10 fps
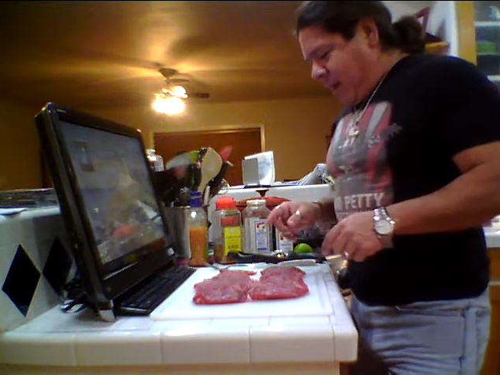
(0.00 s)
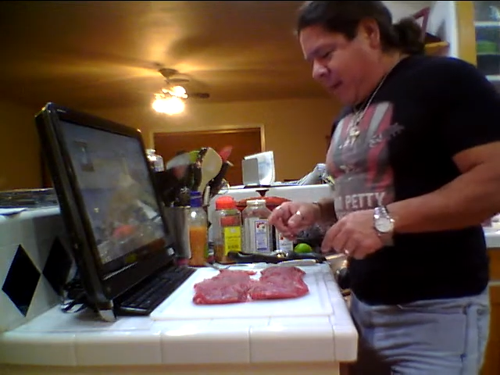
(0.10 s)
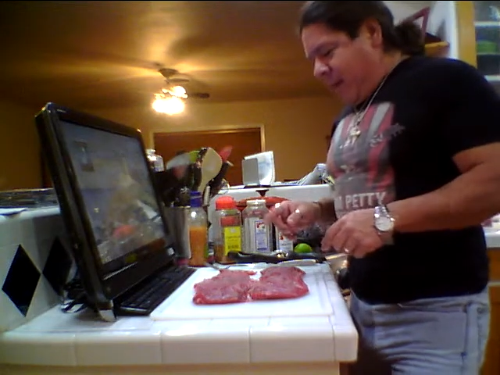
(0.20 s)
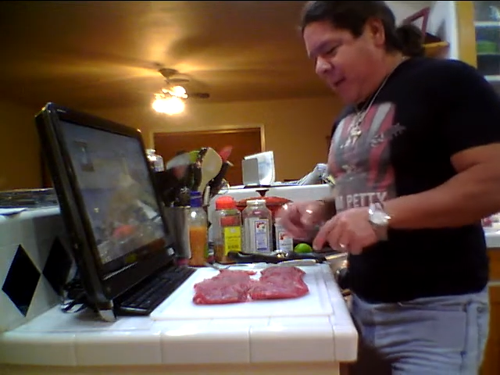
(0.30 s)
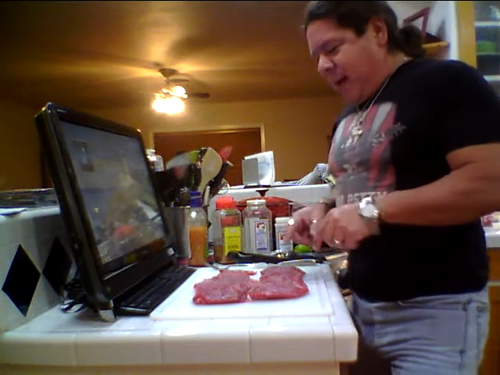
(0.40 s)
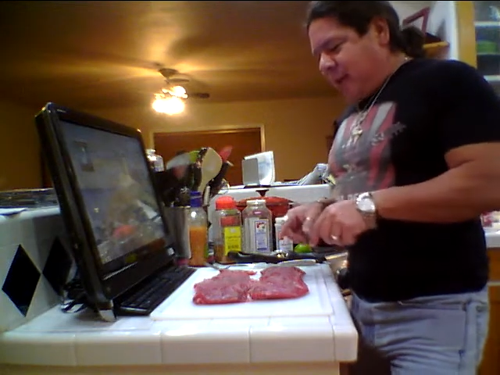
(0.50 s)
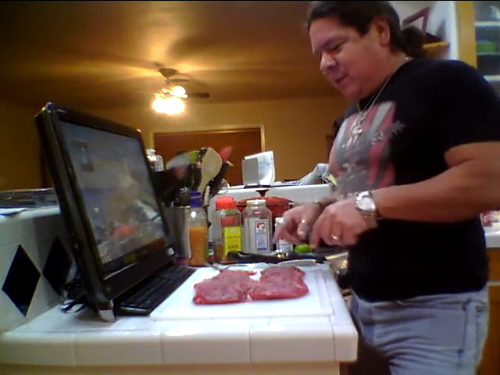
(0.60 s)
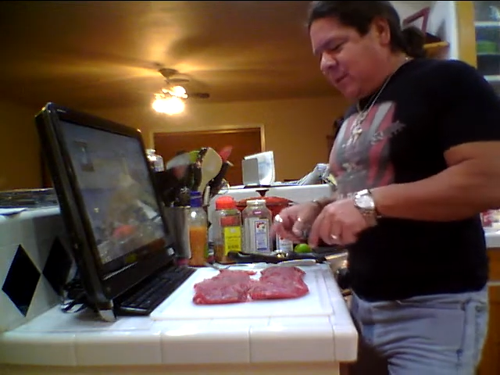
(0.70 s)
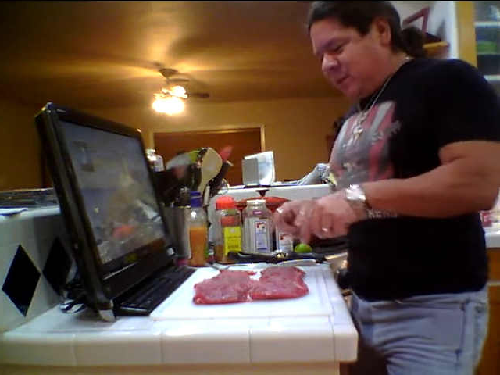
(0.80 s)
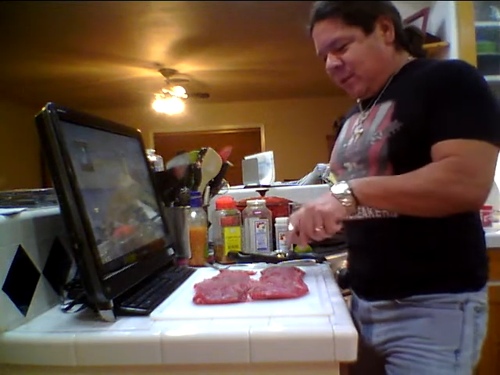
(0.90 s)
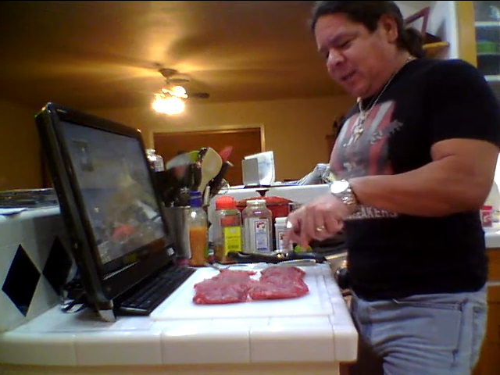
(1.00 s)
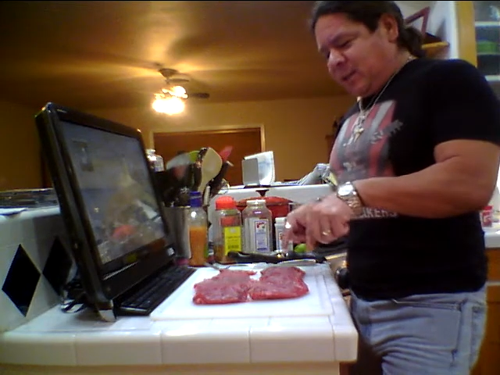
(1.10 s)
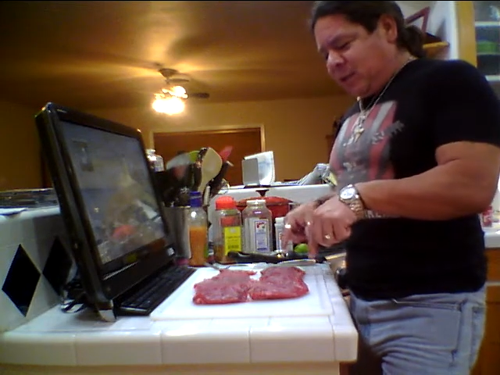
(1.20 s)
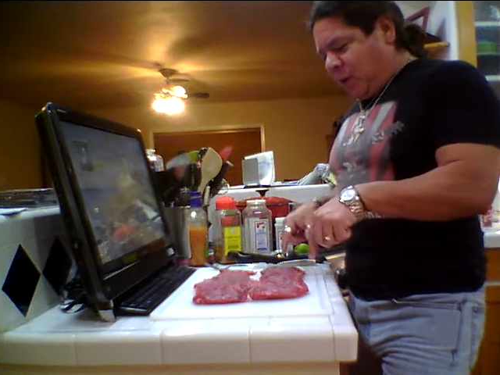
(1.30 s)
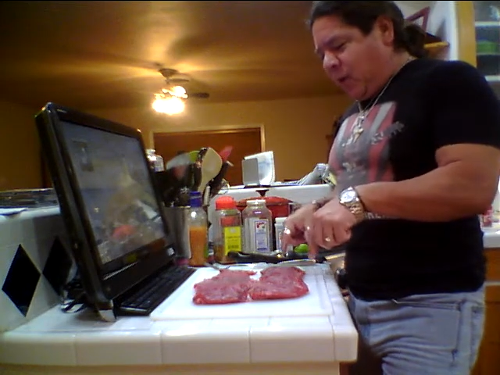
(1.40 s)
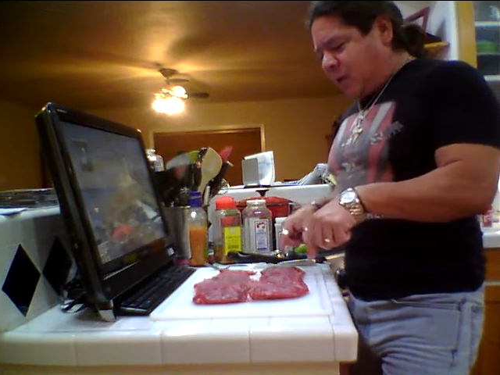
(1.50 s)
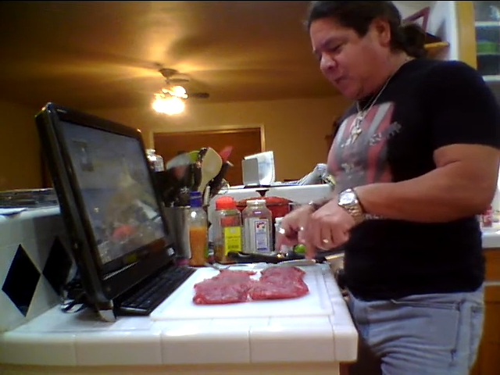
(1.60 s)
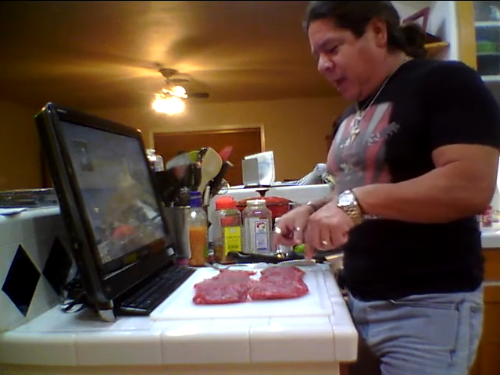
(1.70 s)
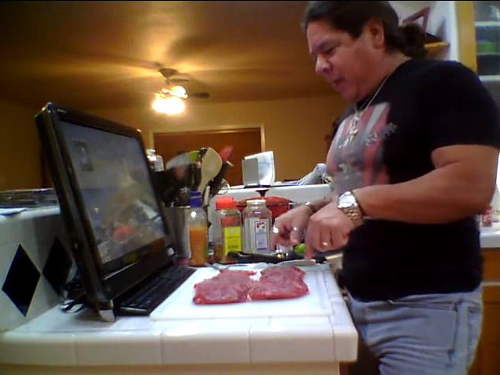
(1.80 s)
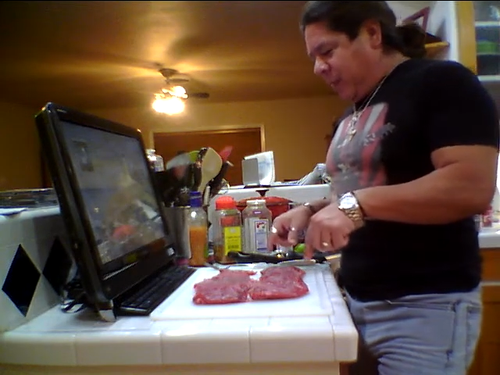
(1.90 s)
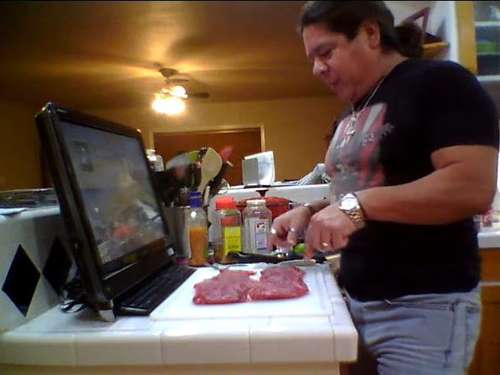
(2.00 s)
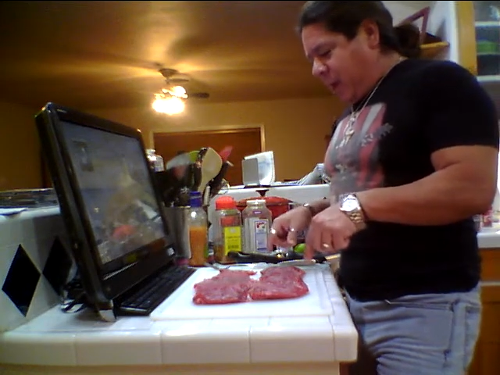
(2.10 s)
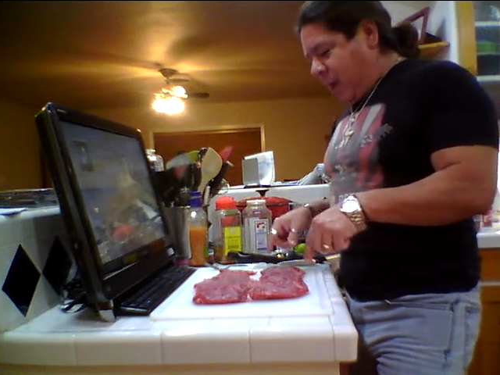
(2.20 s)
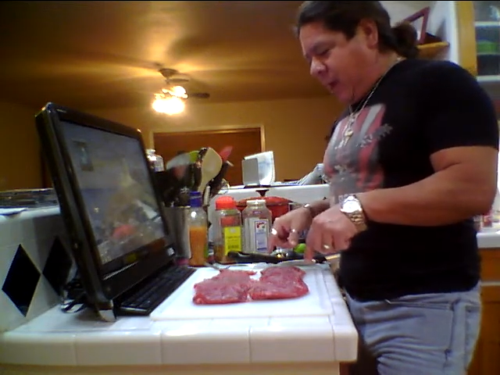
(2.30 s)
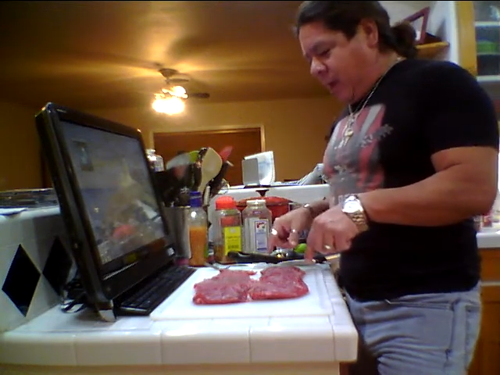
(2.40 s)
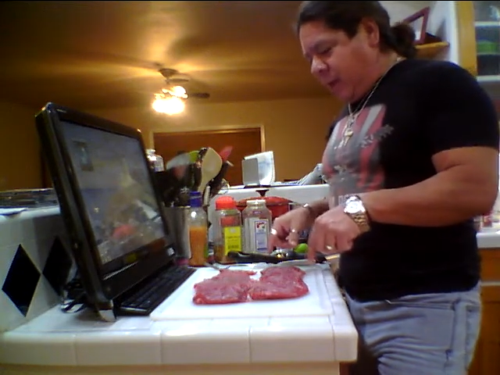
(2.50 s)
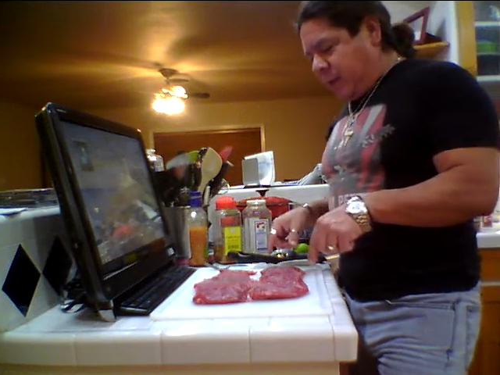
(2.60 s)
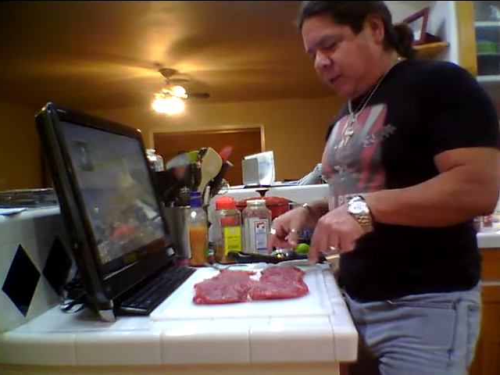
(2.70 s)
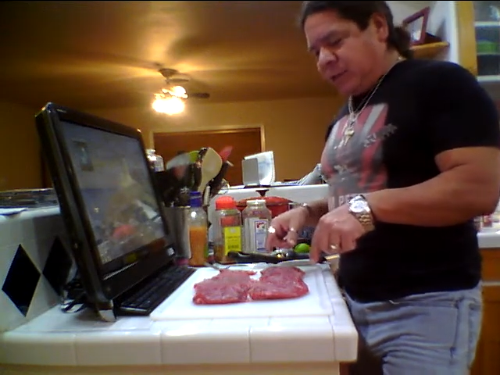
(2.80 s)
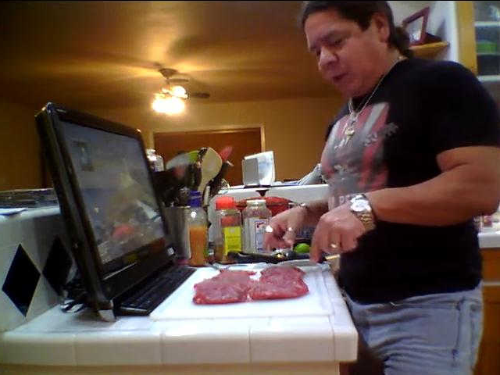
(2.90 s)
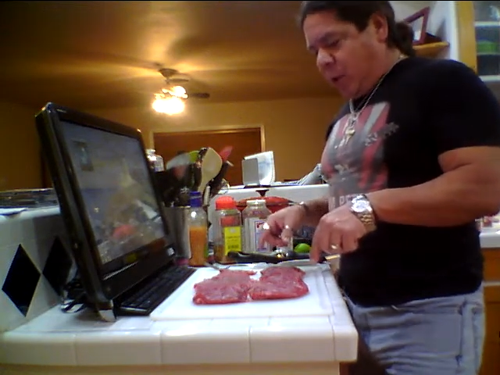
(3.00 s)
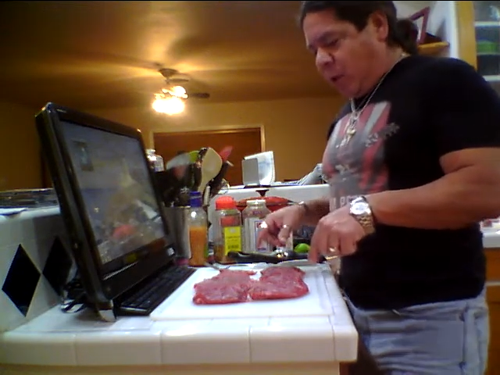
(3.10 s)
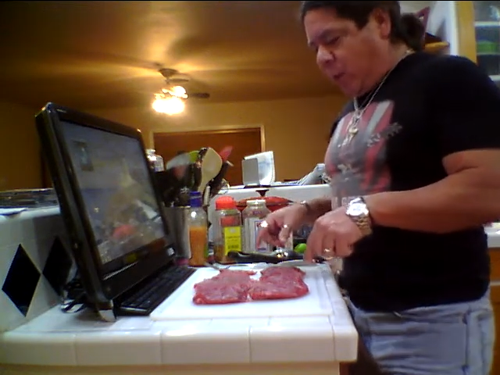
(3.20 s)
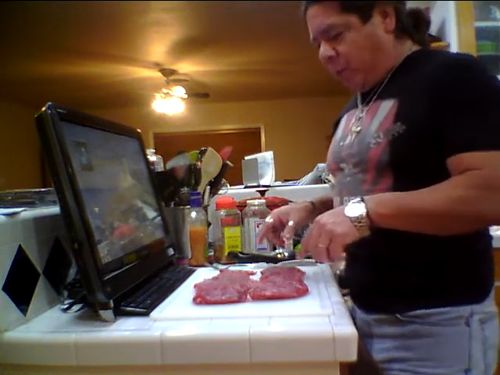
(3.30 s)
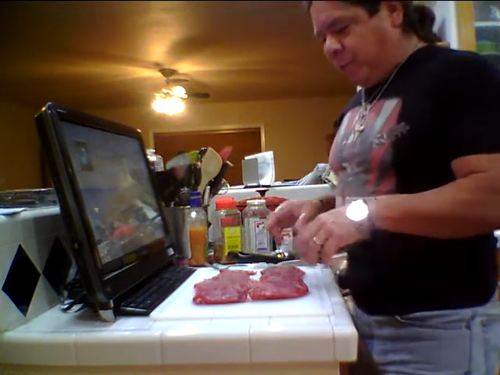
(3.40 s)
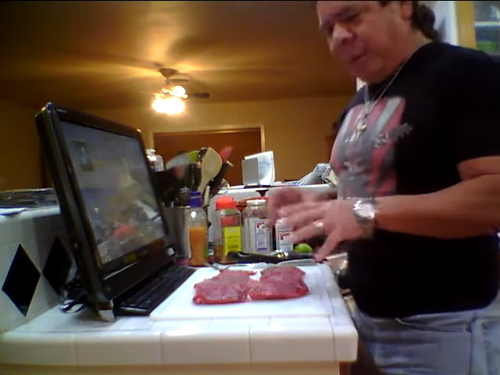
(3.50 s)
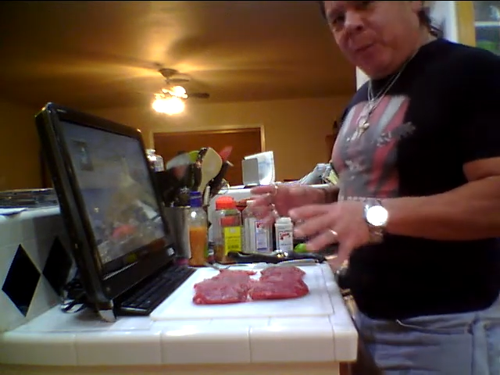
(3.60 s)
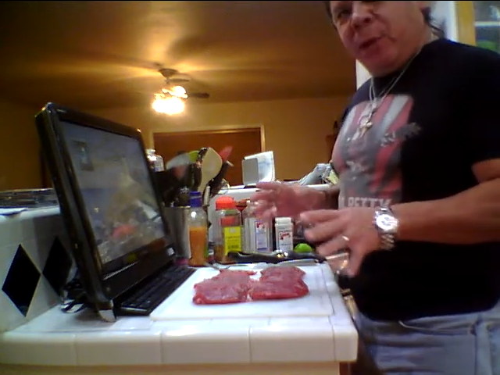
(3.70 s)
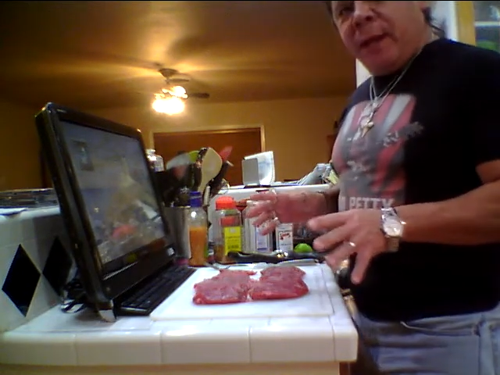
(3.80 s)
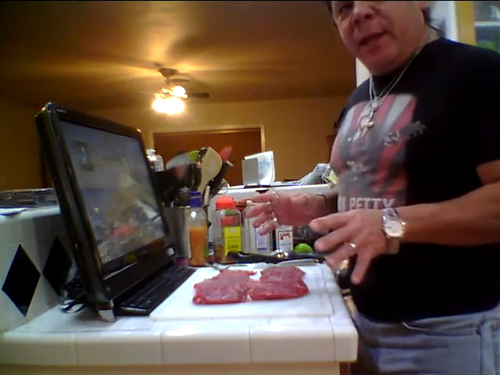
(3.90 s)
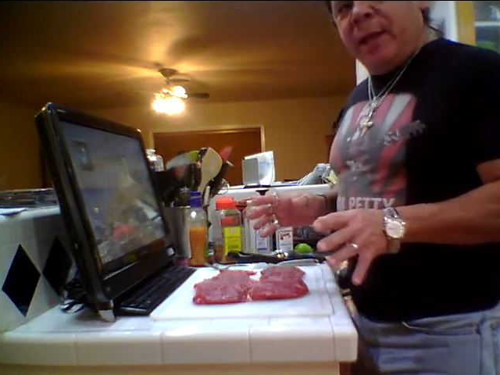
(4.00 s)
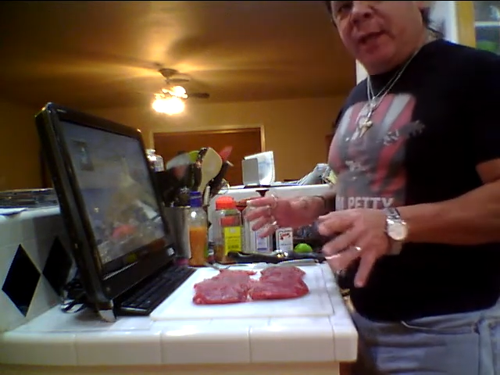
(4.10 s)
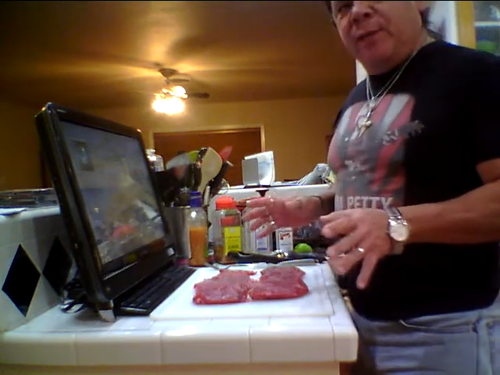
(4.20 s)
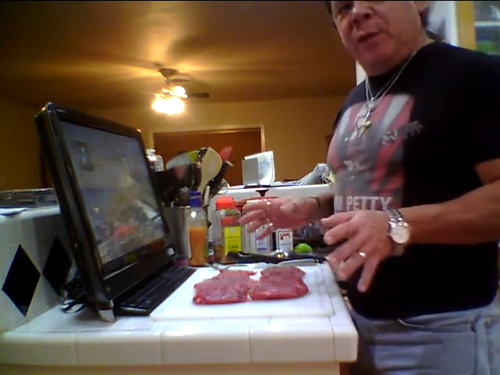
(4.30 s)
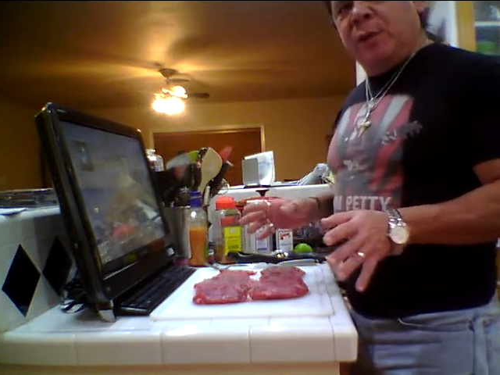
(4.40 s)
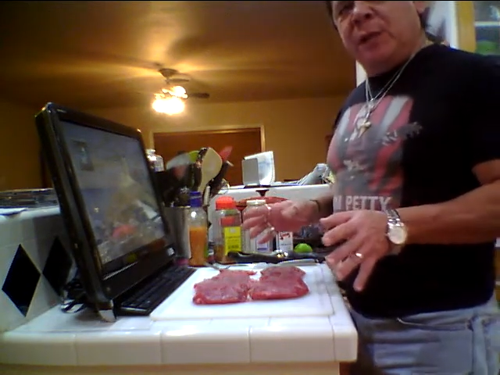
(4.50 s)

And that is, this is a skirt steak. And so people kind of get confused